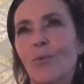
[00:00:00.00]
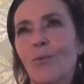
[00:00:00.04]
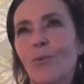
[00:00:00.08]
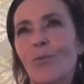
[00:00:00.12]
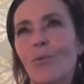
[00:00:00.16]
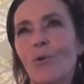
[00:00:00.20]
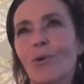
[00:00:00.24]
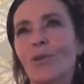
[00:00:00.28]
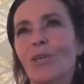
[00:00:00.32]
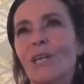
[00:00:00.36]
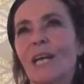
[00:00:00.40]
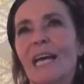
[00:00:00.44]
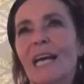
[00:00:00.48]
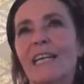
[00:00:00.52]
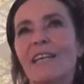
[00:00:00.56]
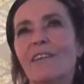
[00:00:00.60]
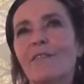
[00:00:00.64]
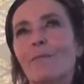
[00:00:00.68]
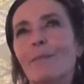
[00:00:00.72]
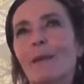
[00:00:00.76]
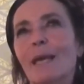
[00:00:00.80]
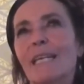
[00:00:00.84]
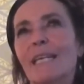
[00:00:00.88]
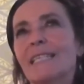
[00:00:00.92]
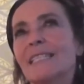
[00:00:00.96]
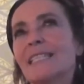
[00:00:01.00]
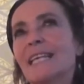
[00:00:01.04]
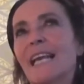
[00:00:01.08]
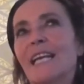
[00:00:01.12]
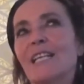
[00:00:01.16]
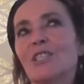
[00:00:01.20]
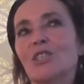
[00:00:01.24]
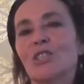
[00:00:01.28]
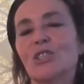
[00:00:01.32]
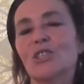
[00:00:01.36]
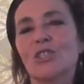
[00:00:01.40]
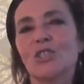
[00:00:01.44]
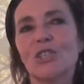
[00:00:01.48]
what kind of
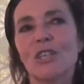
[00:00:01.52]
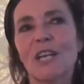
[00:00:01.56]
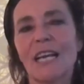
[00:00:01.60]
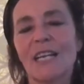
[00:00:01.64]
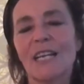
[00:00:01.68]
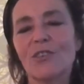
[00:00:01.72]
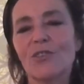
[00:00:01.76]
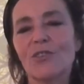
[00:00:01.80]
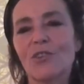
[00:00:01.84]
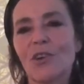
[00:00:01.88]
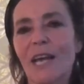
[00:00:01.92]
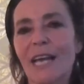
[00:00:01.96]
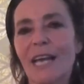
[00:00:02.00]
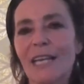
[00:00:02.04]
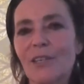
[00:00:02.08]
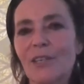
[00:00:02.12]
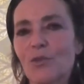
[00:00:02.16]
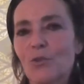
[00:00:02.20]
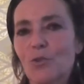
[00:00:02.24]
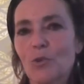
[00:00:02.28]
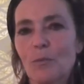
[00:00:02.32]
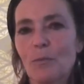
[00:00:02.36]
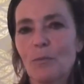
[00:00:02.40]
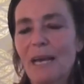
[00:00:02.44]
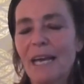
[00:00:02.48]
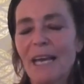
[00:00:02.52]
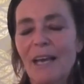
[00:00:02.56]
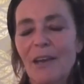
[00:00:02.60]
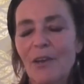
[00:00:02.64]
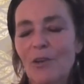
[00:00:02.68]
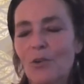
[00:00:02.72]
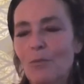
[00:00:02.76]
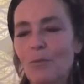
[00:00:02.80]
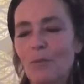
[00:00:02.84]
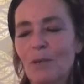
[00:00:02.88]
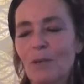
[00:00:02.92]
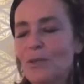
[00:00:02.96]
meditation should I try and do on my own?